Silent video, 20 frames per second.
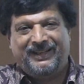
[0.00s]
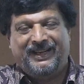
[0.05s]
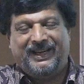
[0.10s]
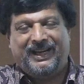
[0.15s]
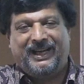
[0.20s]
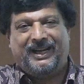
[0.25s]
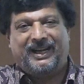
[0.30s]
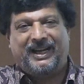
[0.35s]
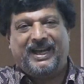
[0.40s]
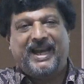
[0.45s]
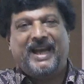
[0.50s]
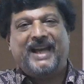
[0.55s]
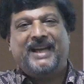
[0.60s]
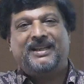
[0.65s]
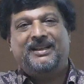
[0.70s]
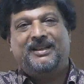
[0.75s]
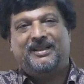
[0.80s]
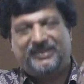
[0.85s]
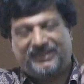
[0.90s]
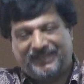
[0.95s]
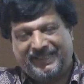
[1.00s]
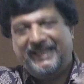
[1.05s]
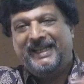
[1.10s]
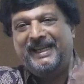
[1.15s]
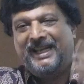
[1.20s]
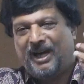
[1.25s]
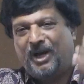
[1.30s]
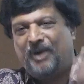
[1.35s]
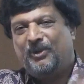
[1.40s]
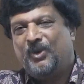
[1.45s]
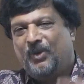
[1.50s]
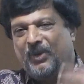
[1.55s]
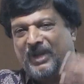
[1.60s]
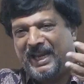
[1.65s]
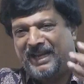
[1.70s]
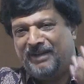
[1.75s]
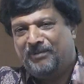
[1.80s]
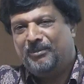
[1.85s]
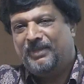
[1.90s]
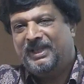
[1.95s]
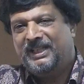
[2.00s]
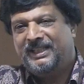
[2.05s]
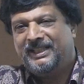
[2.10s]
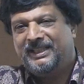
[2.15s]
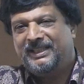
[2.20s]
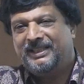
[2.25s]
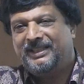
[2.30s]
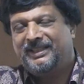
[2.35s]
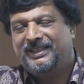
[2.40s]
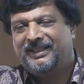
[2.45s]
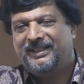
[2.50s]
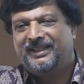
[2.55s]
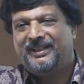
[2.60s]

and see how you can merge